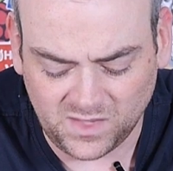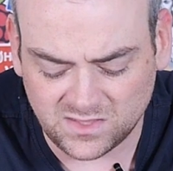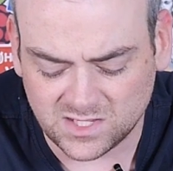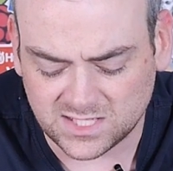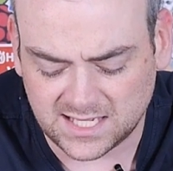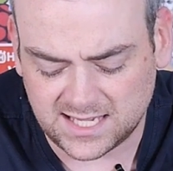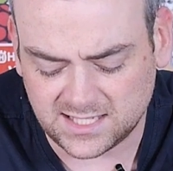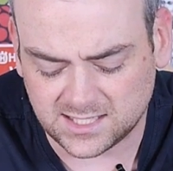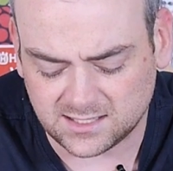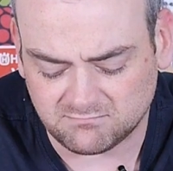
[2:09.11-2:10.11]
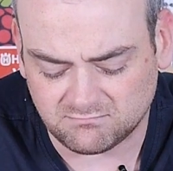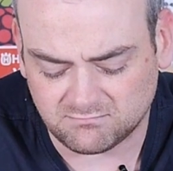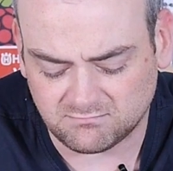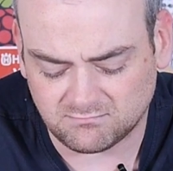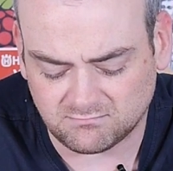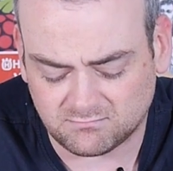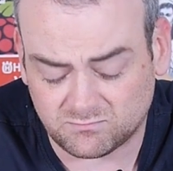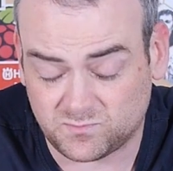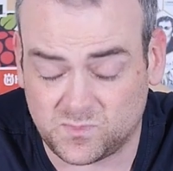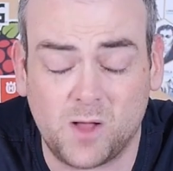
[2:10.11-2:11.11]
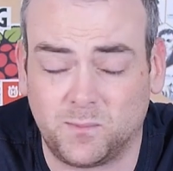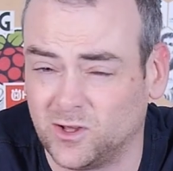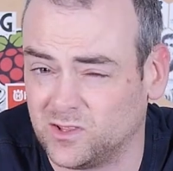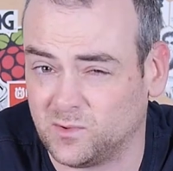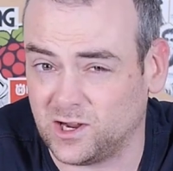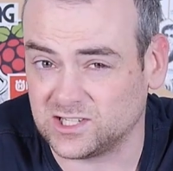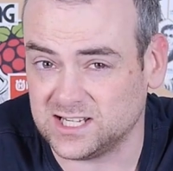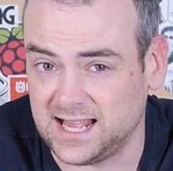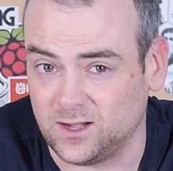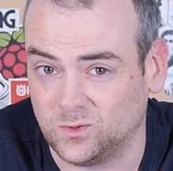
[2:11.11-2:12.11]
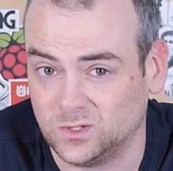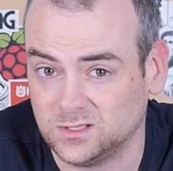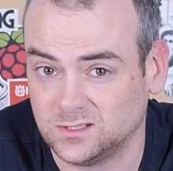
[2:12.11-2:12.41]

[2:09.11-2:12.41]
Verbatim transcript: that says apply the brakes now.